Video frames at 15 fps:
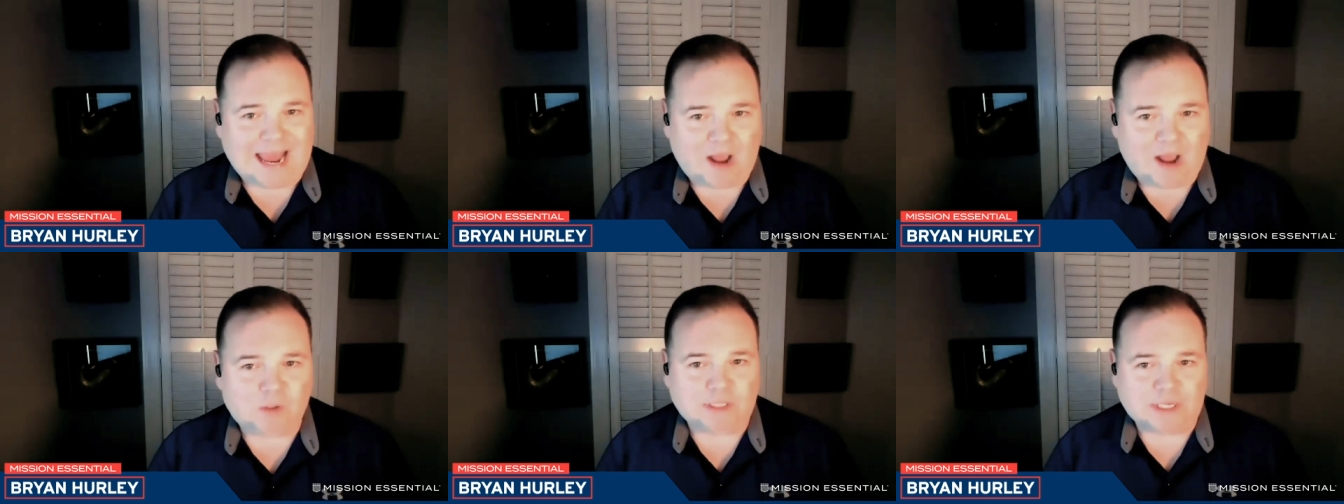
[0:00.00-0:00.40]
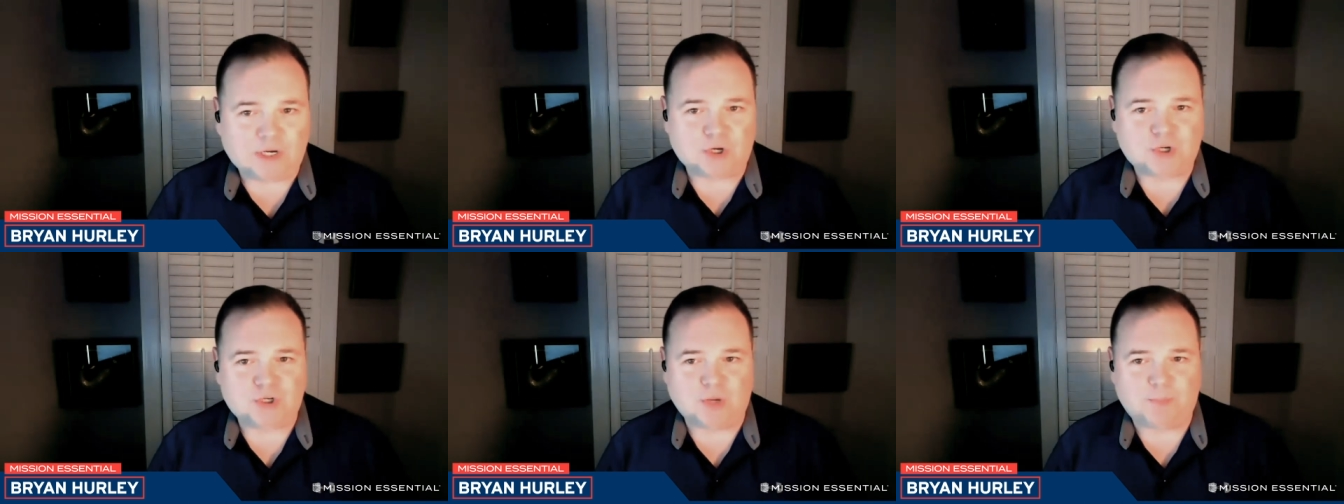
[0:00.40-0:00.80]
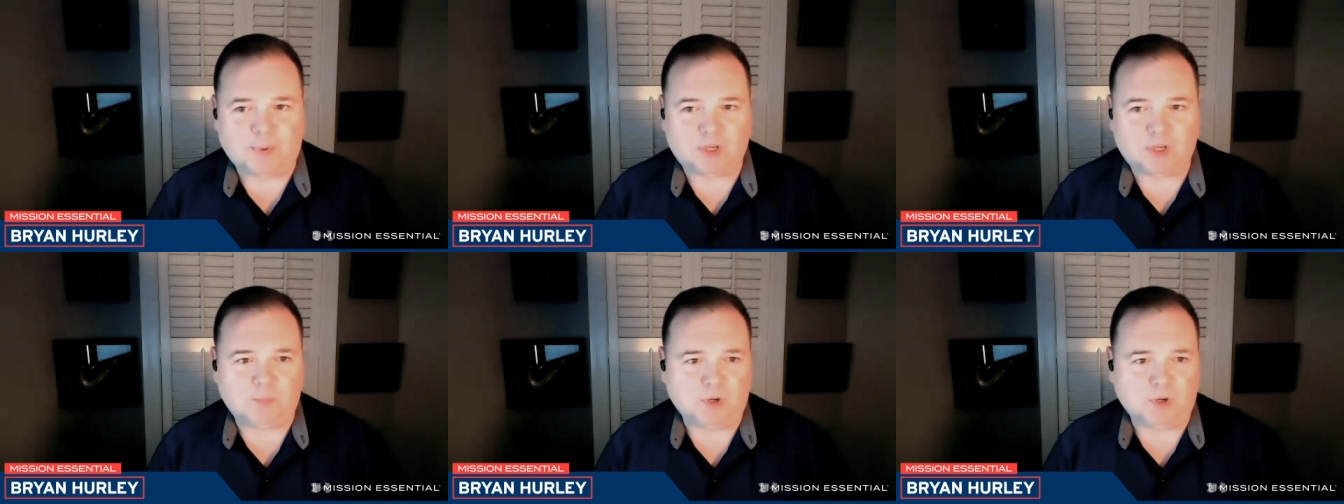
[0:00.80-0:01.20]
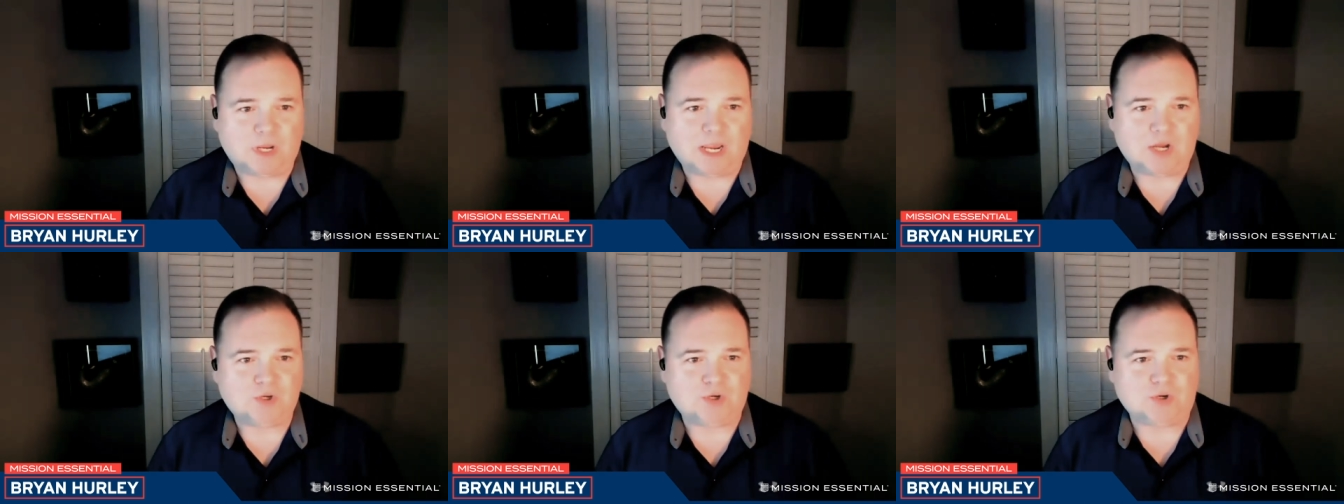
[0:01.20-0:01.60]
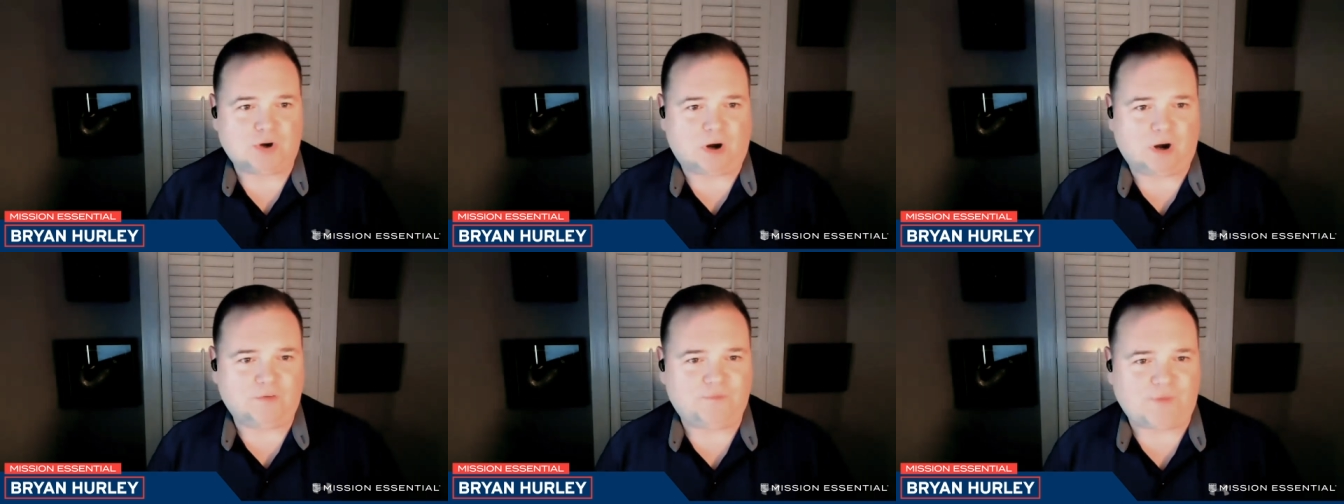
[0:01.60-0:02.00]
how leadership and communication
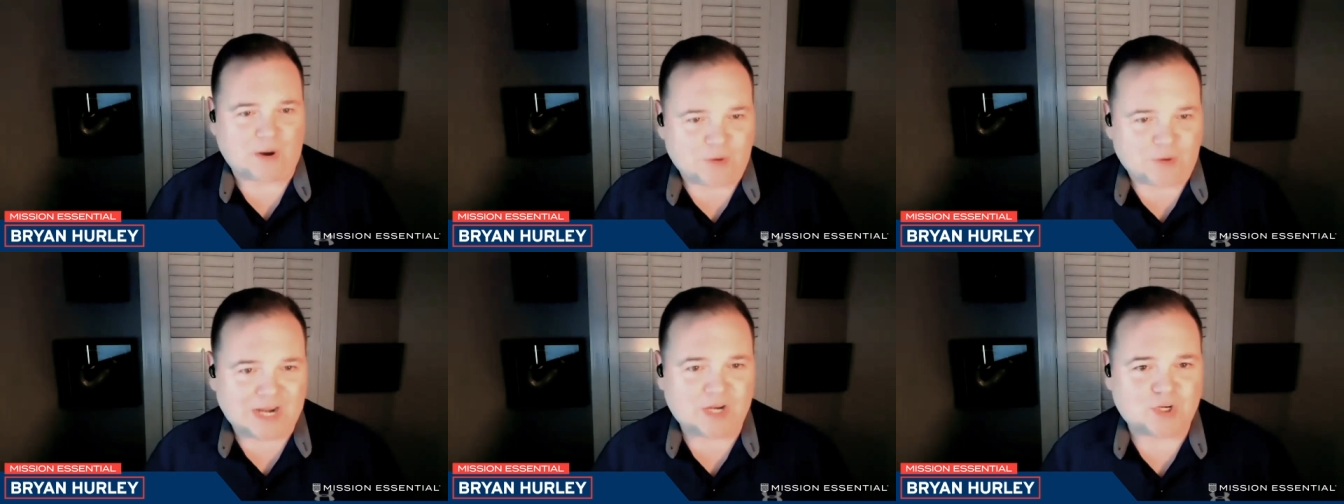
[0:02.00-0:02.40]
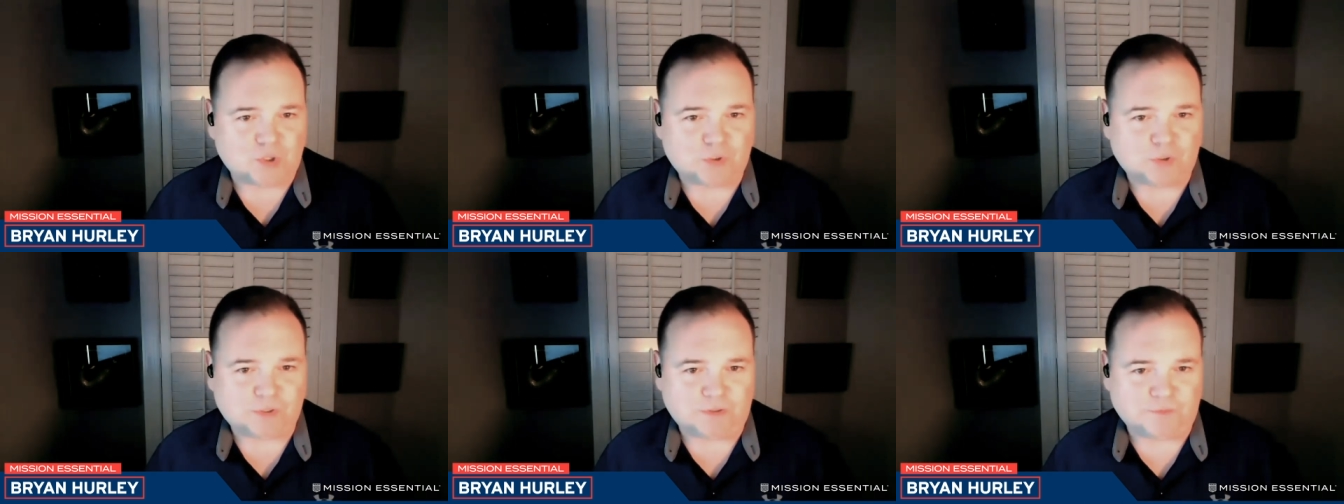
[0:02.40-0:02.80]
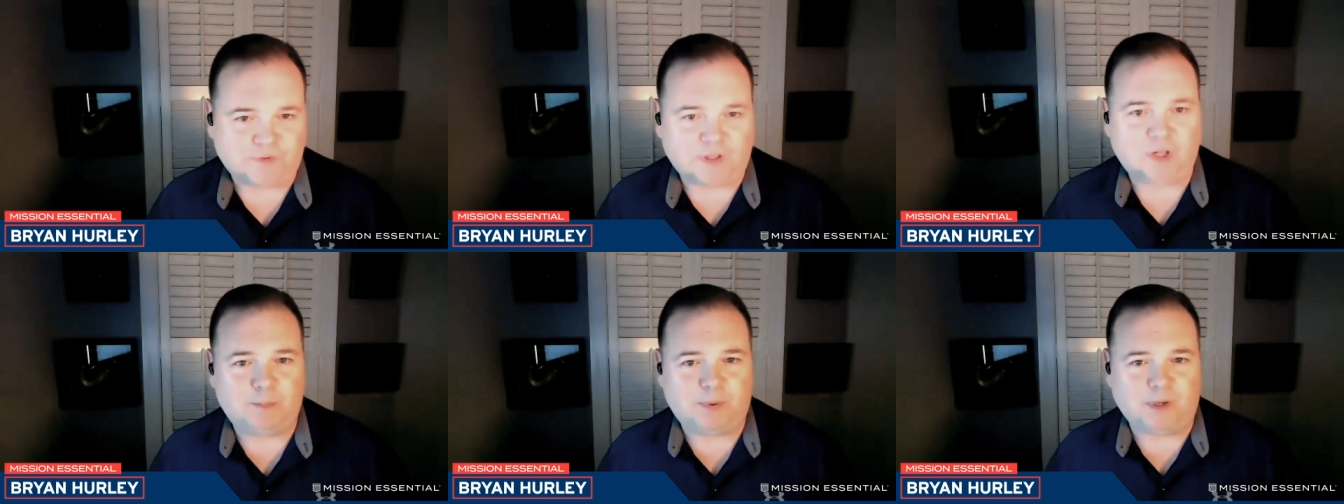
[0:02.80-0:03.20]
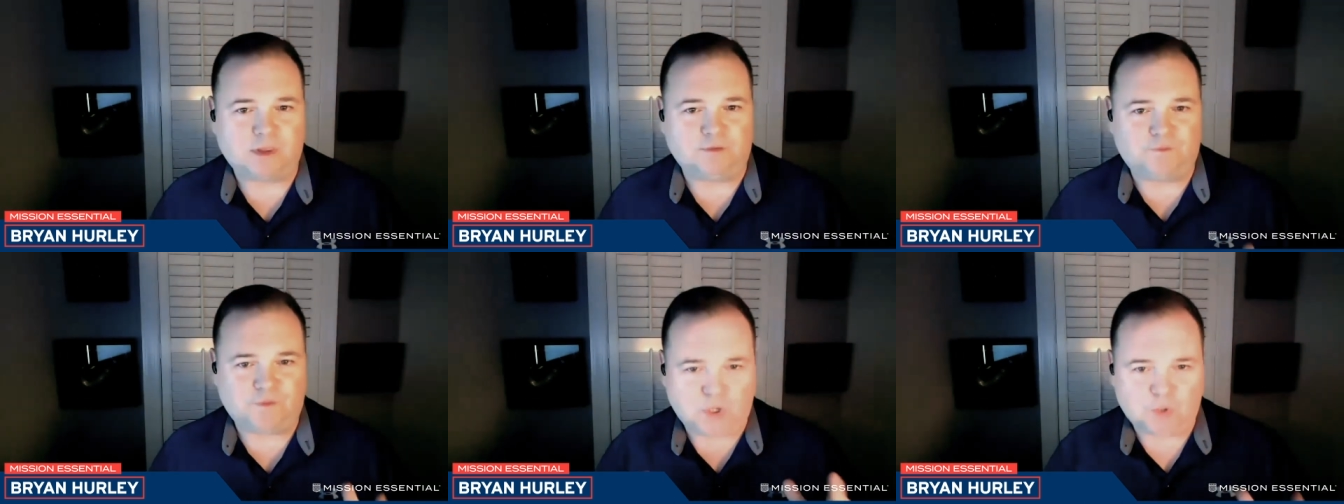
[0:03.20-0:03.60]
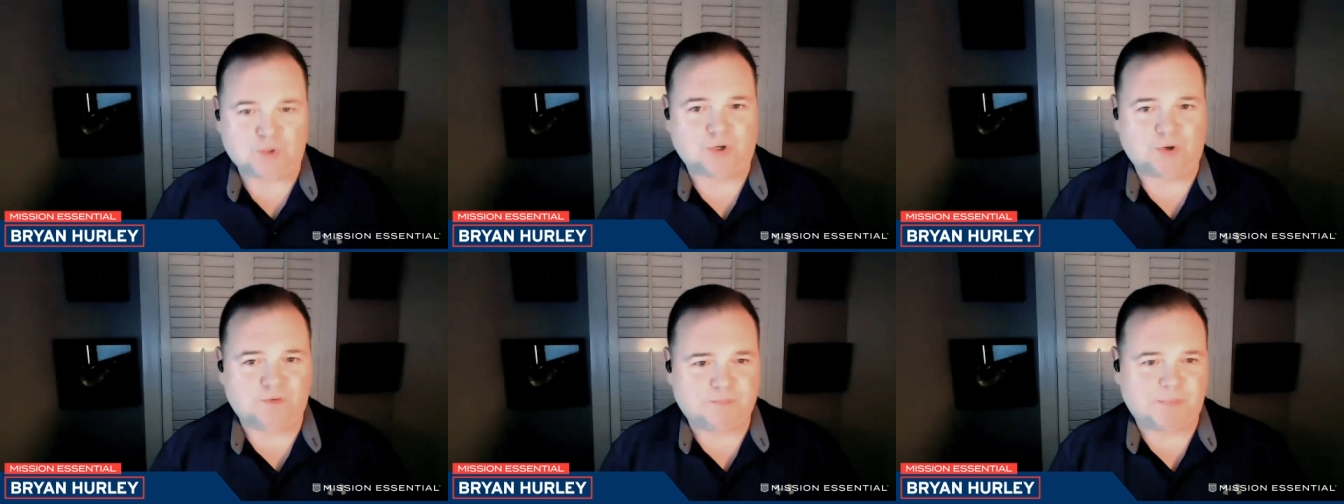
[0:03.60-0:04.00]
are foundational to developing the
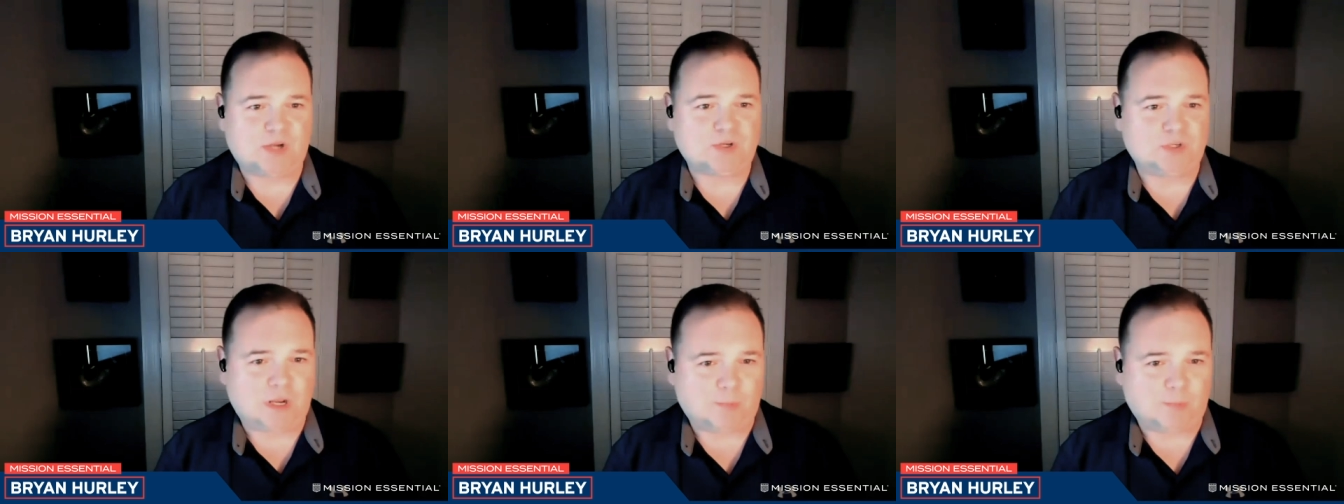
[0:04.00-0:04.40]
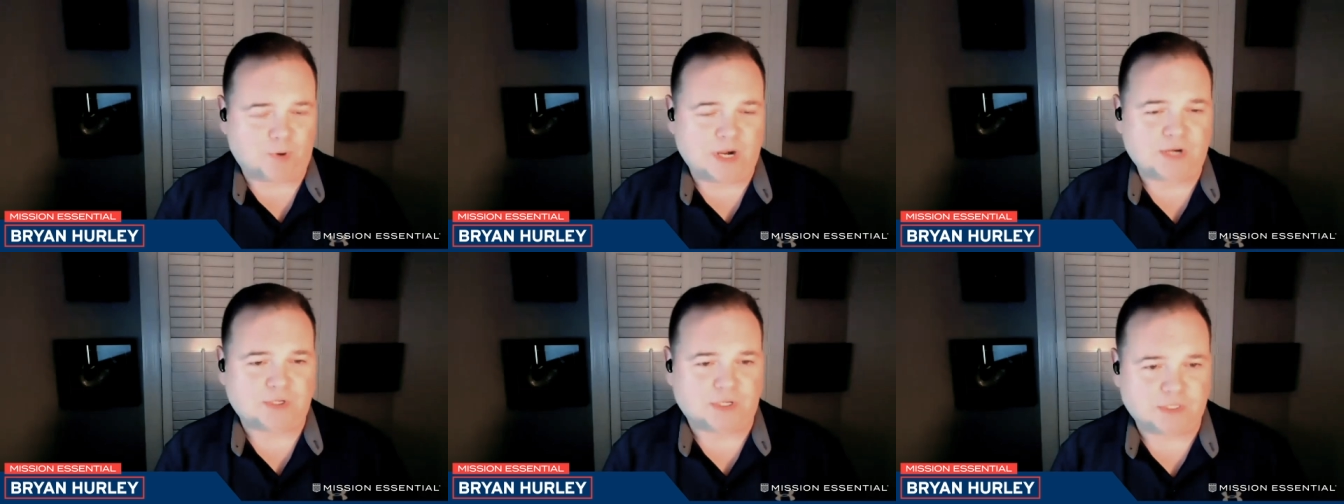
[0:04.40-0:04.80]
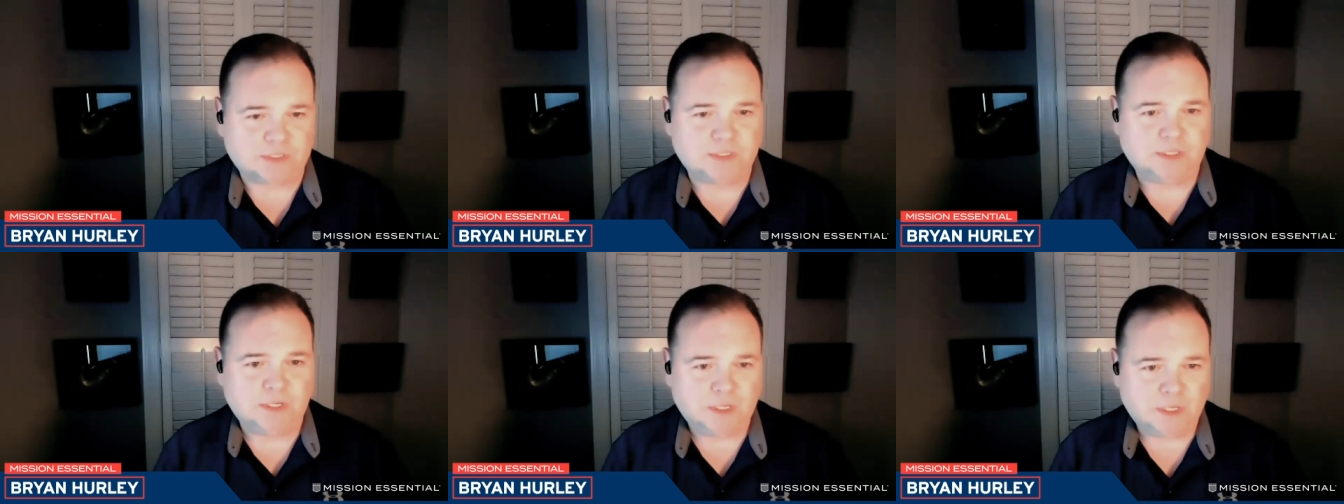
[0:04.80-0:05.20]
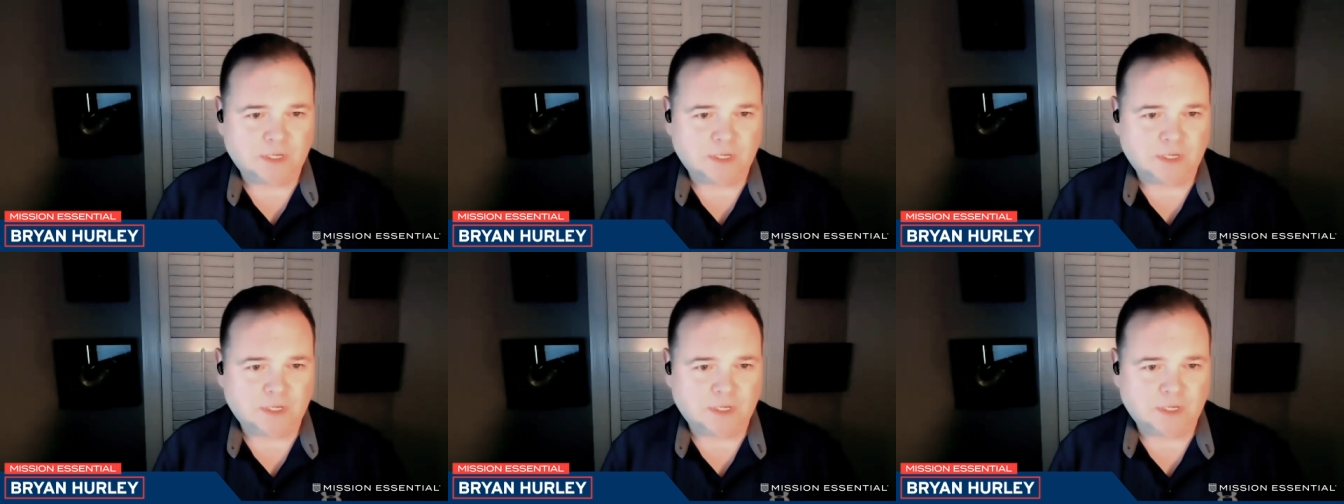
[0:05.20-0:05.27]
future of special operations,